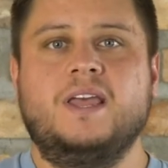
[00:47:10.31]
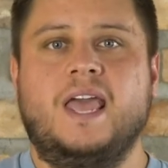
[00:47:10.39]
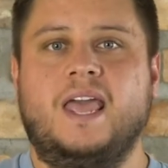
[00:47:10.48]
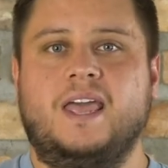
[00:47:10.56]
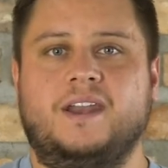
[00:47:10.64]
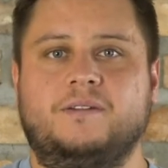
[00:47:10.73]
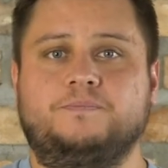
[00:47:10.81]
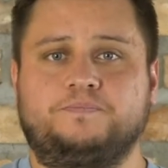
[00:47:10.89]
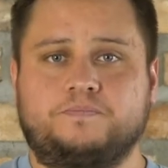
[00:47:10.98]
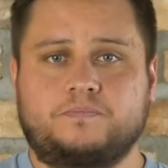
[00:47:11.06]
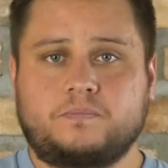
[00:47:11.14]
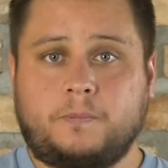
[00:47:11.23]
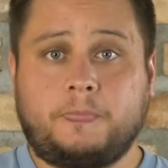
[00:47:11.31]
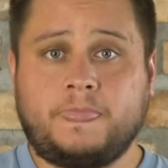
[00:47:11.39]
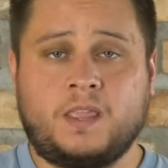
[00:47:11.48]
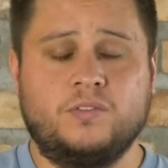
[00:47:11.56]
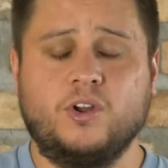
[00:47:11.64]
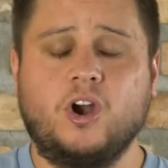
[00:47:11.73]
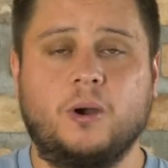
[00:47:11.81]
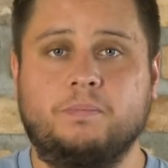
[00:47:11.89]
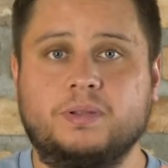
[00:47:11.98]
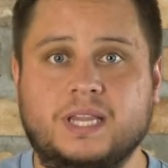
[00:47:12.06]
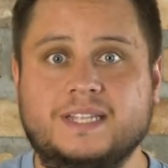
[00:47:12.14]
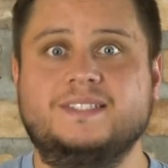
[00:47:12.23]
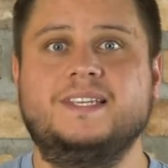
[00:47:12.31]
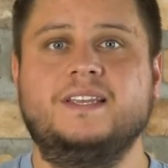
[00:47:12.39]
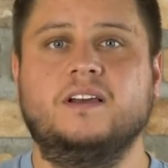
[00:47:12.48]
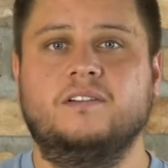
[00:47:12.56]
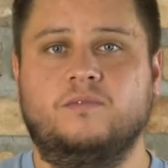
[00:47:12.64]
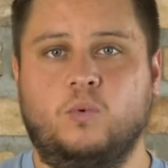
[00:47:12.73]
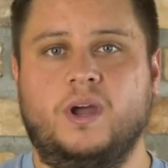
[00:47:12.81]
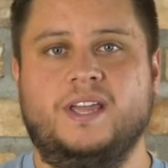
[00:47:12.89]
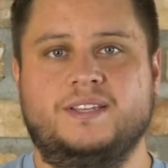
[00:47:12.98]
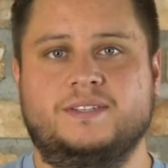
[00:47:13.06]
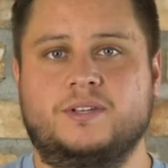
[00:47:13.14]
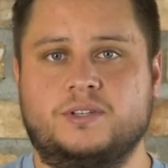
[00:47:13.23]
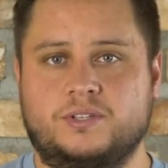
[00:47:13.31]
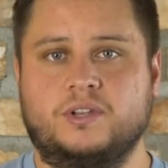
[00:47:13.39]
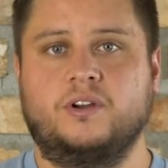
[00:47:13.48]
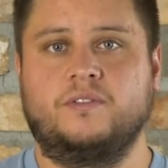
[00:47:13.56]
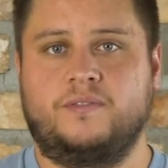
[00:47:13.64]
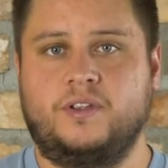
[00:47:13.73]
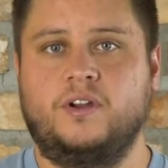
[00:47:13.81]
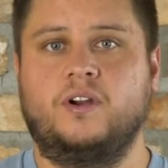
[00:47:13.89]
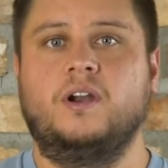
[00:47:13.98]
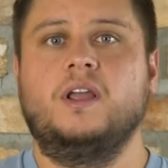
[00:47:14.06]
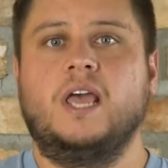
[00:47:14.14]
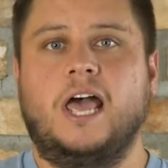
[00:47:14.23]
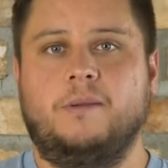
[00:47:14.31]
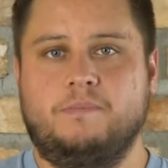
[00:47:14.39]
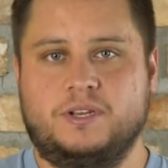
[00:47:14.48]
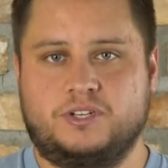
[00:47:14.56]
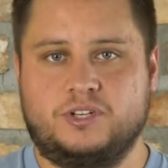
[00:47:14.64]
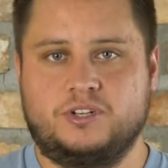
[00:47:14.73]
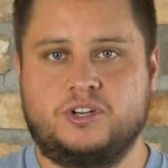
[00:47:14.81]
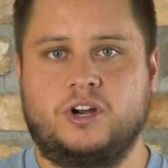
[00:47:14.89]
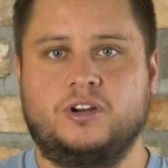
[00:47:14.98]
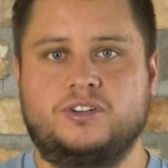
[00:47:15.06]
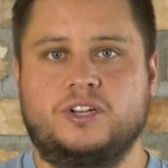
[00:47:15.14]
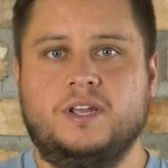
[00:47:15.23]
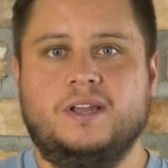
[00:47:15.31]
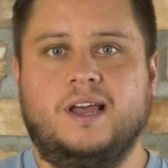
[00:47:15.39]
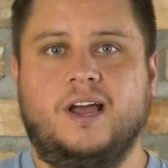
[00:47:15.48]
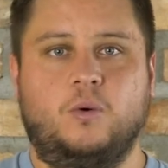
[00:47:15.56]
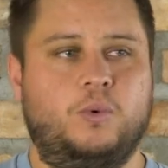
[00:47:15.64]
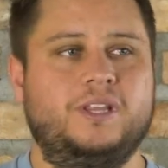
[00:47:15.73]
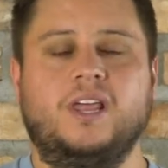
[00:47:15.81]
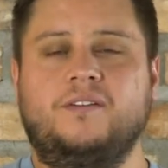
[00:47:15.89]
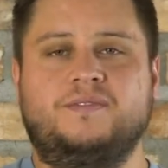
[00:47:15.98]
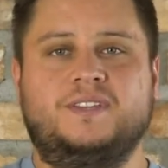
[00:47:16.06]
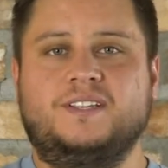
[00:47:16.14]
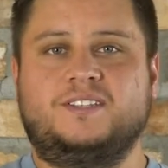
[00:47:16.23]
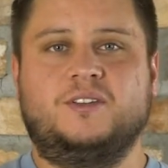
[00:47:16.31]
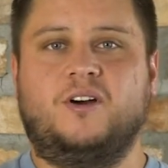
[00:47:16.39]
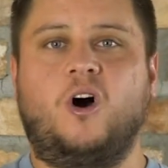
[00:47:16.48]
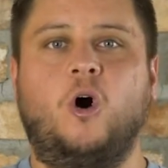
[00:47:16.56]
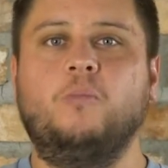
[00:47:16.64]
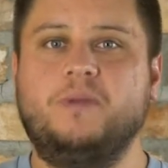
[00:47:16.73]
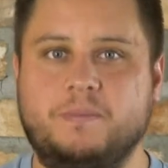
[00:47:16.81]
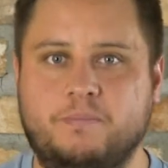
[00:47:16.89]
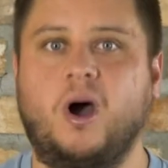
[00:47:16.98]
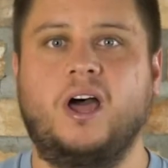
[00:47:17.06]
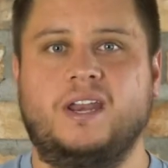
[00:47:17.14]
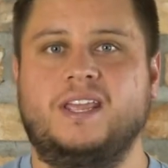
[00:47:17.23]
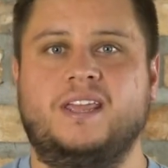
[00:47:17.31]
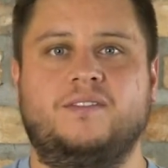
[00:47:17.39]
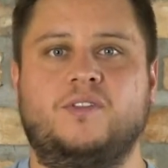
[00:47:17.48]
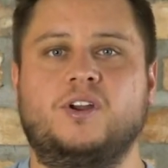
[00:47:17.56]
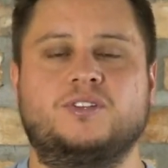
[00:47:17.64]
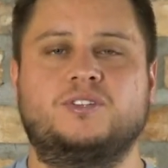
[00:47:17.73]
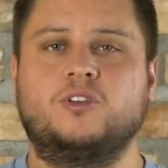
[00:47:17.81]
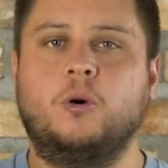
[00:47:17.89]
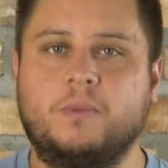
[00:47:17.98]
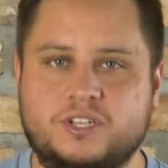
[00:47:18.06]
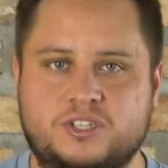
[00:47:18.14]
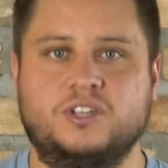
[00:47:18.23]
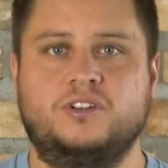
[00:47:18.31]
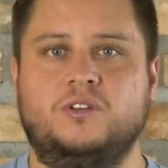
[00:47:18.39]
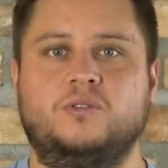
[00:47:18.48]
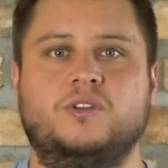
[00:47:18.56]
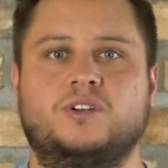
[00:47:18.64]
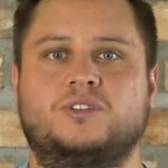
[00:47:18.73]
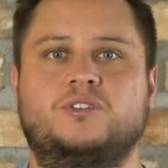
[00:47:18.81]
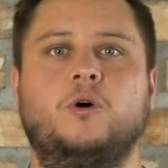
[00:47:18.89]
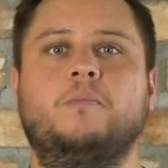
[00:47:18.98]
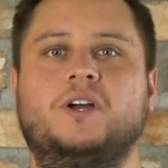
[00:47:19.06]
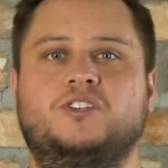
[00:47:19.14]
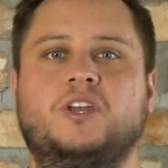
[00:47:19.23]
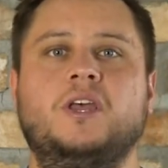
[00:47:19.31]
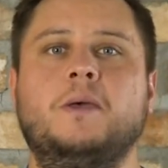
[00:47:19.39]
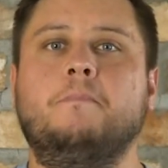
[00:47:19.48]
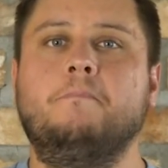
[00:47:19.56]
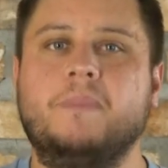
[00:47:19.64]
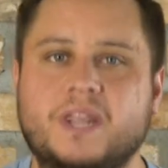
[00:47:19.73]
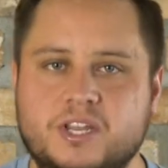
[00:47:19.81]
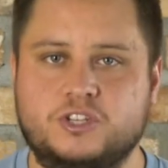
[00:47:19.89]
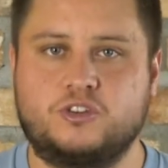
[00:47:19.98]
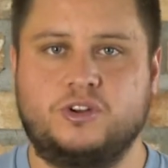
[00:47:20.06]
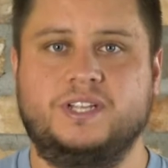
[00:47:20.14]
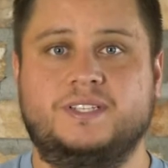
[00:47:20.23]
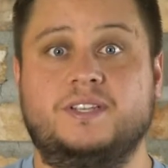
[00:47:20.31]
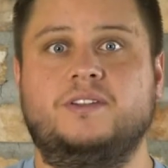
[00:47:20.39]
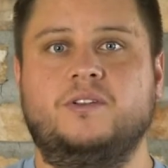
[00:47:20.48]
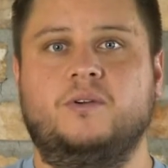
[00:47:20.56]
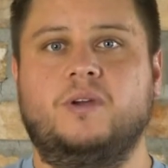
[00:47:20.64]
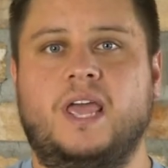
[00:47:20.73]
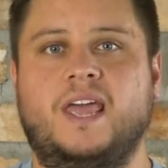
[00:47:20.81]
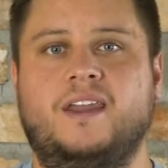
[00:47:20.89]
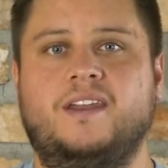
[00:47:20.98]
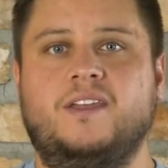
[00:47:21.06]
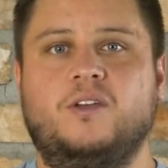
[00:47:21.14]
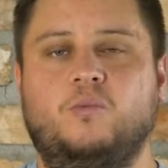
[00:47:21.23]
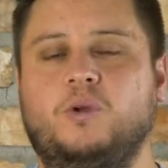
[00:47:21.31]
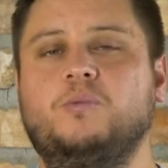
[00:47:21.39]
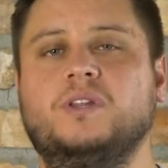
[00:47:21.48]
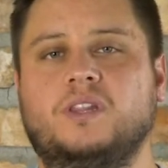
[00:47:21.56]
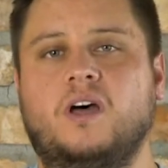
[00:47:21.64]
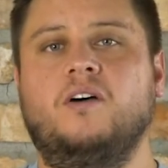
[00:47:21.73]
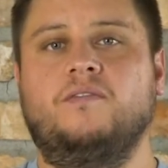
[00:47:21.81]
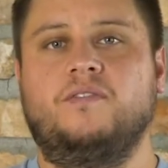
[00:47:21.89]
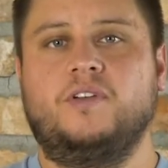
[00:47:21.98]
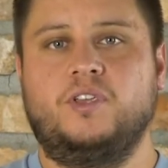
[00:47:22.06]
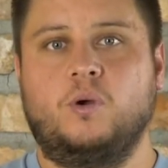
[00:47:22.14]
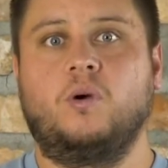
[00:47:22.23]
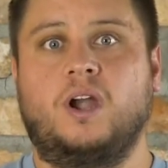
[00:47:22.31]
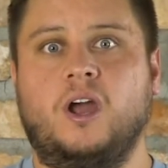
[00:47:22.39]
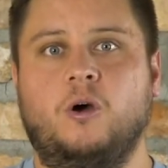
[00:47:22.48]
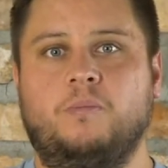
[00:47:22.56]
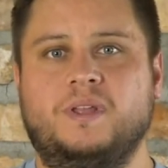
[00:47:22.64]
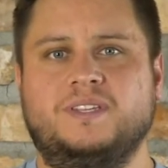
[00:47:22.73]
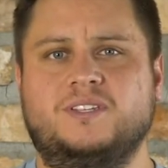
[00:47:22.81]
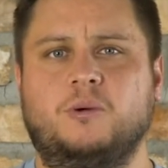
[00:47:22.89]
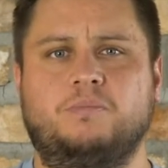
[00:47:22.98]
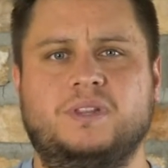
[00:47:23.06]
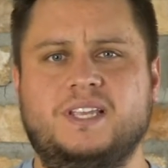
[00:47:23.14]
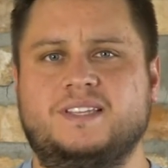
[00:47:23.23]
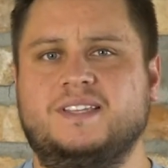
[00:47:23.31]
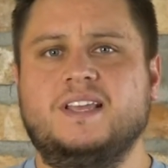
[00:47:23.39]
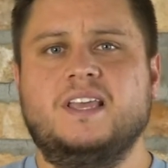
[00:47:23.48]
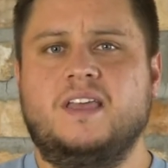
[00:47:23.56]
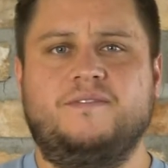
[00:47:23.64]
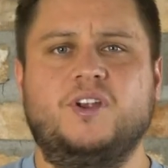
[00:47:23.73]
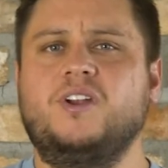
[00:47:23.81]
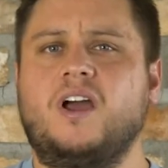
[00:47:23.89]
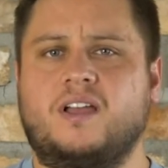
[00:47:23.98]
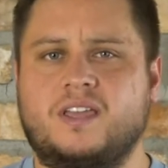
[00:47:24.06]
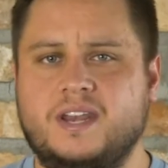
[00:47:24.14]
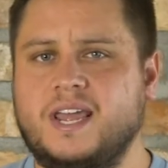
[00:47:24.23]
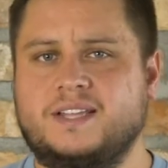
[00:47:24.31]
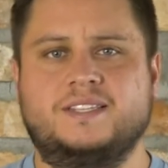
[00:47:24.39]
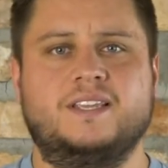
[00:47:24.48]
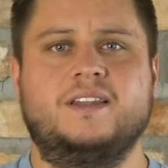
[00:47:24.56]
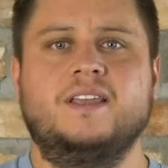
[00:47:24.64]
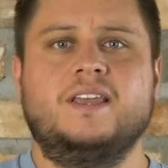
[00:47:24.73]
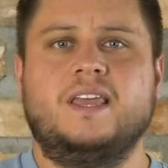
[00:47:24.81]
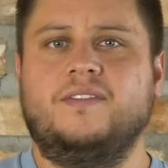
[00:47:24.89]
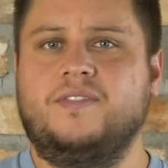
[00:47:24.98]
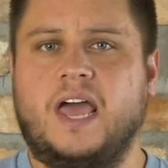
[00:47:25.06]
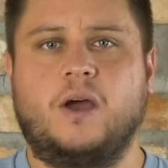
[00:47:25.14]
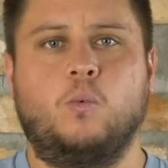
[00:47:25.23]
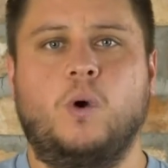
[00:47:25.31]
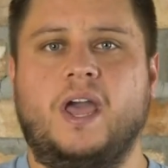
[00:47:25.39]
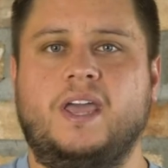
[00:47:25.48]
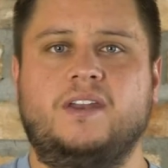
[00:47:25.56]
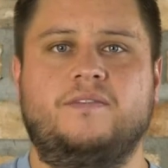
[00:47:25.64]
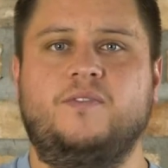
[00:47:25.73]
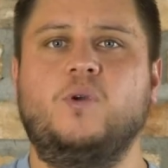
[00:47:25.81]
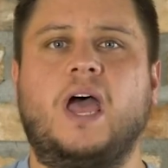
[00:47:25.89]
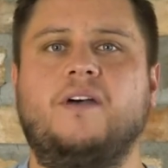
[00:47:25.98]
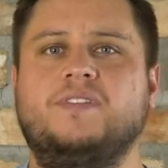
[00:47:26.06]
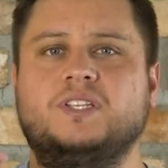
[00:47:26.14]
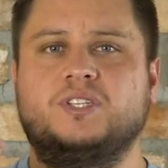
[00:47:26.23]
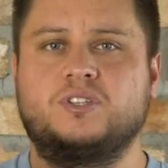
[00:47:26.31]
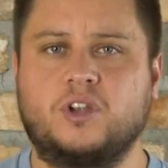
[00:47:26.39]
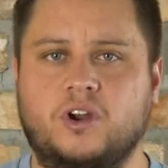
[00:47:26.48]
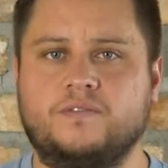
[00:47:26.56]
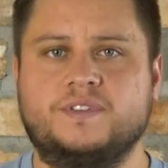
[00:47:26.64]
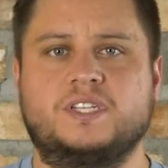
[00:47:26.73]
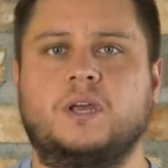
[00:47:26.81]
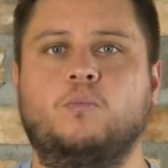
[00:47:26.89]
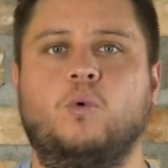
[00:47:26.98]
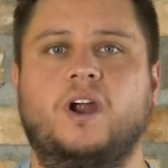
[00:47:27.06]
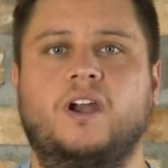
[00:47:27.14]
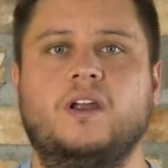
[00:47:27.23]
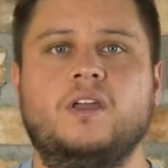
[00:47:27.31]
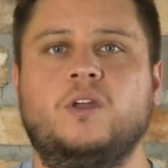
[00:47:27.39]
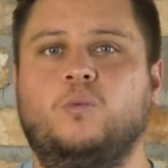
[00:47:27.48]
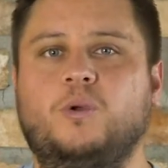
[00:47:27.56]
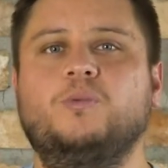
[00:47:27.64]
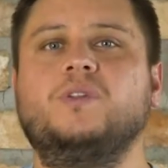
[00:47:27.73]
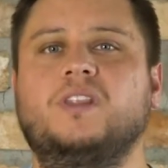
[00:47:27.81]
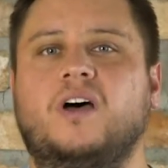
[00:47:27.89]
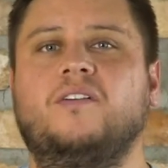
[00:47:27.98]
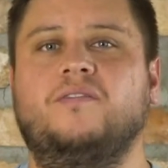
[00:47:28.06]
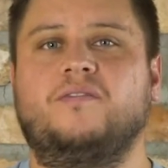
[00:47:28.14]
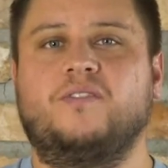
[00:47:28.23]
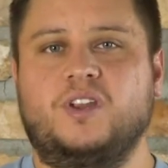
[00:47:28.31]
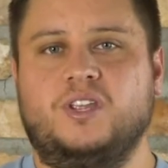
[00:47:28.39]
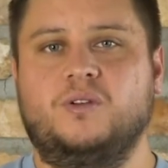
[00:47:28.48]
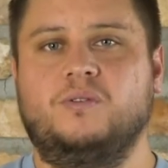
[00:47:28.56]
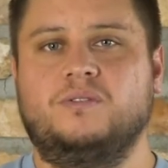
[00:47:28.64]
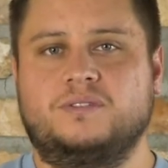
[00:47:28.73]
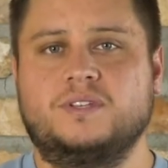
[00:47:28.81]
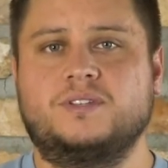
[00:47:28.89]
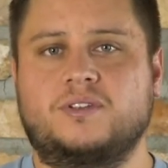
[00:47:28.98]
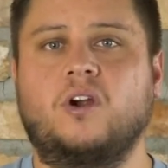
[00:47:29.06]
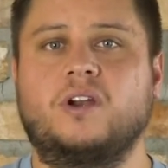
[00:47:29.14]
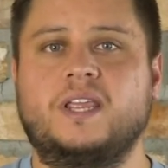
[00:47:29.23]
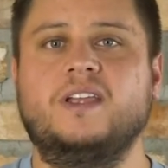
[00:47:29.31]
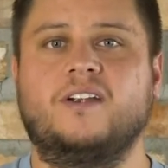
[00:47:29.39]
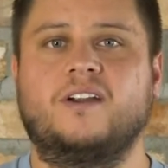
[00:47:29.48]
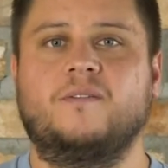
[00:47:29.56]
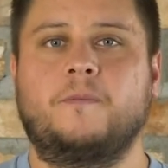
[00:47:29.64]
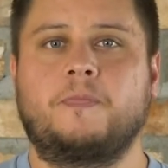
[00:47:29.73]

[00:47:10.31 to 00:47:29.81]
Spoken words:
And there are plenty of ways to serve here at Mission Church. We love to all be bought in. There's so much to do. There's so much ministry to do, and we would love your help. And so please, if you're not connected in that way, and if you haven't served somewhere, we would love for you to start here.